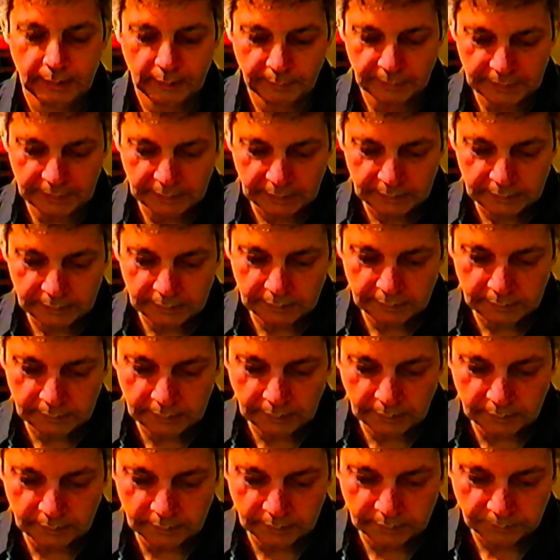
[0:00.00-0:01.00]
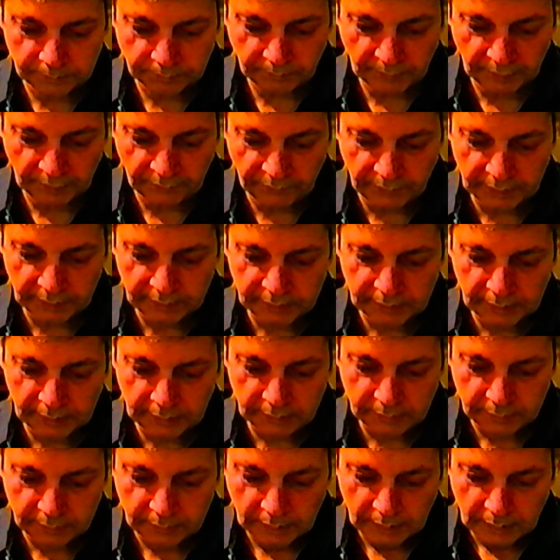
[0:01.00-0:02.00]
Number 66.
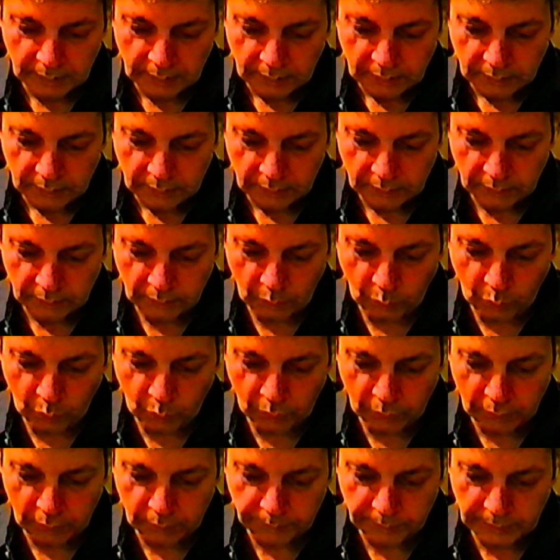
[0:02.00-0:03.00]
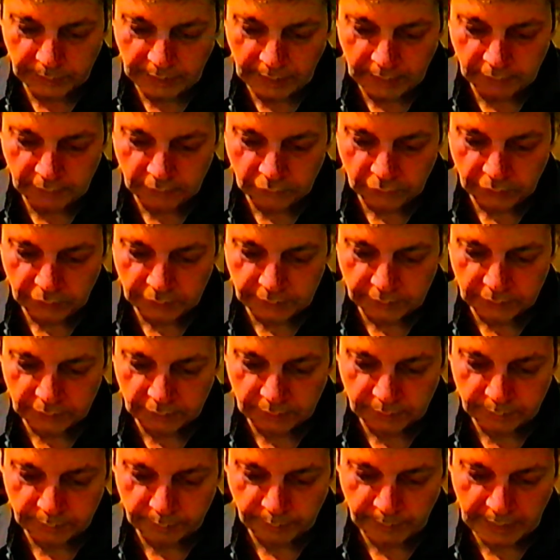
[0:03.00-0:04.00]
Fixing the warp
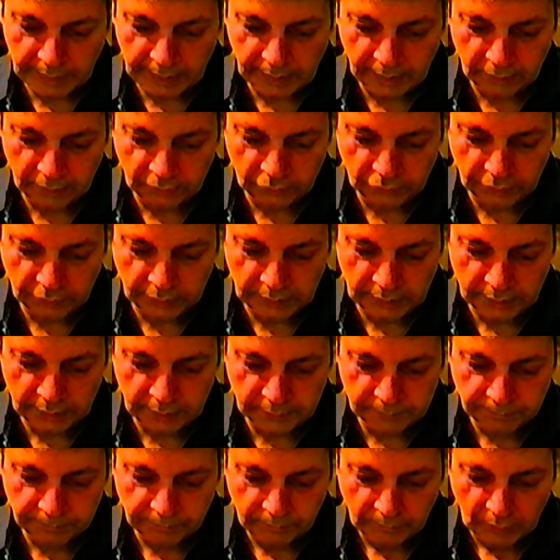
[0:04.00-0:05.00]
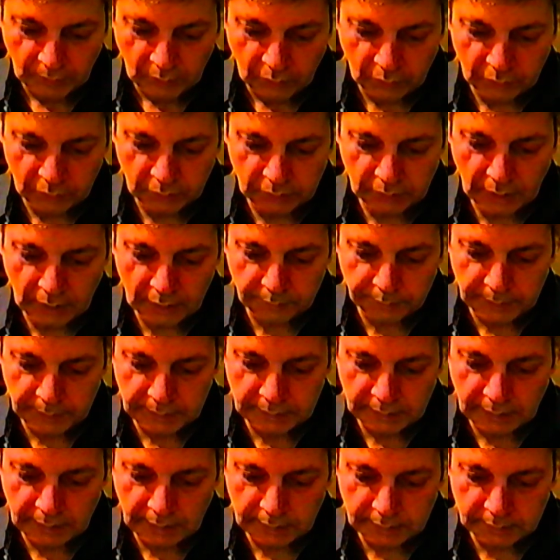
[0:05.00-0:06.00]
engines by engineer could not
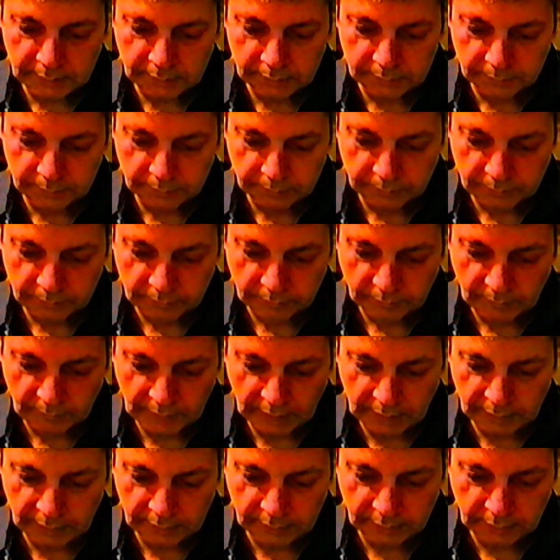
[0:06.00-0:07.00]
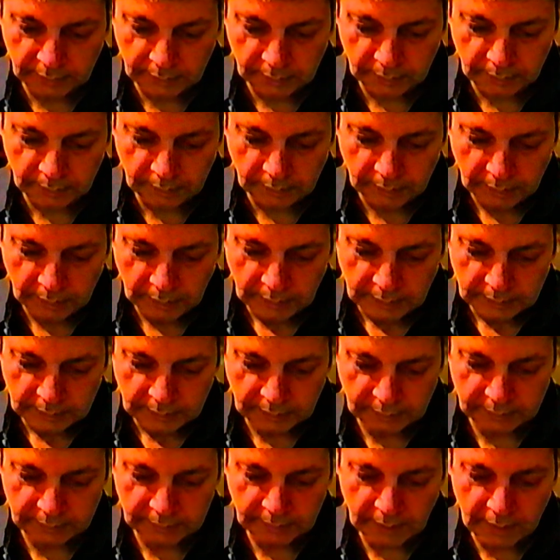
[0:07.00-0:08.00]
be done until
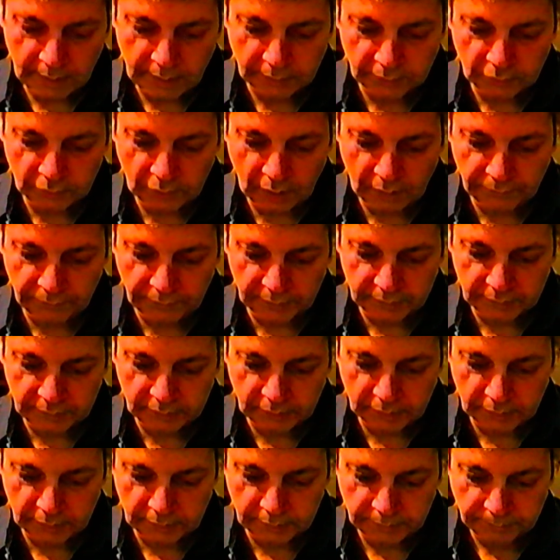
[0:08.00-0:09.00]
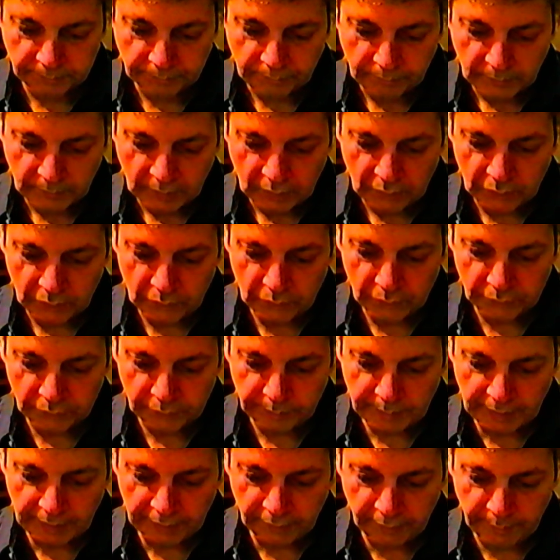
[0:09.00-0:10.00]
the science officer
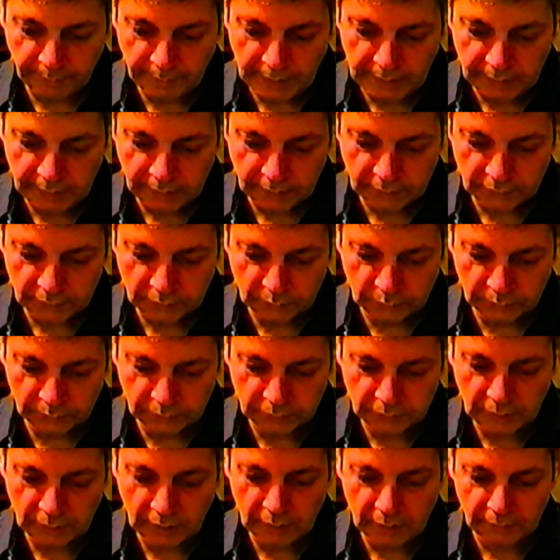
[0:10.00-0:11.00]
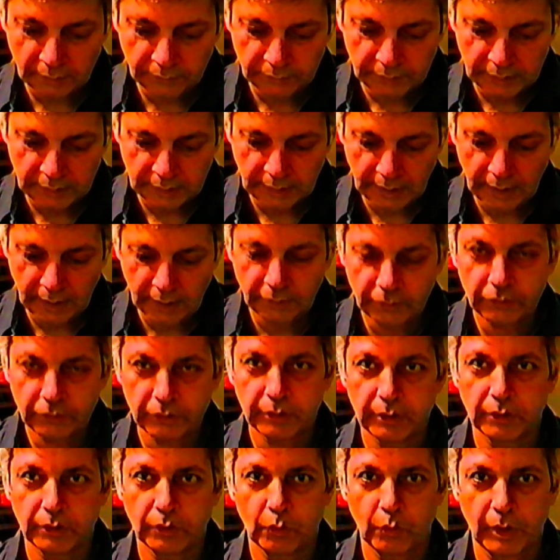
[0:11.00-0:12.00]
used mathematics to solve the
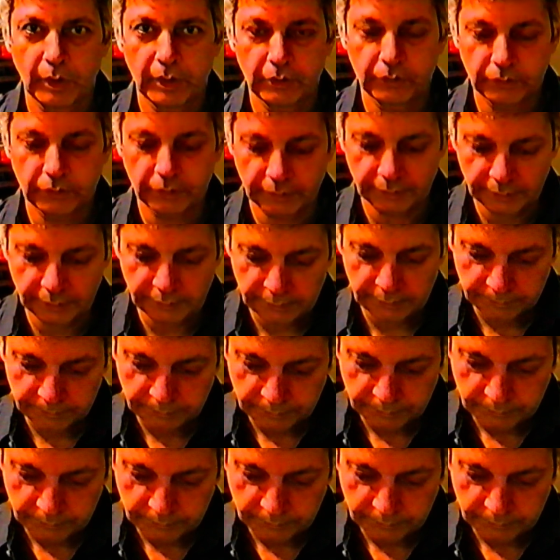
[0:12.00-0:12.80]
engine equations.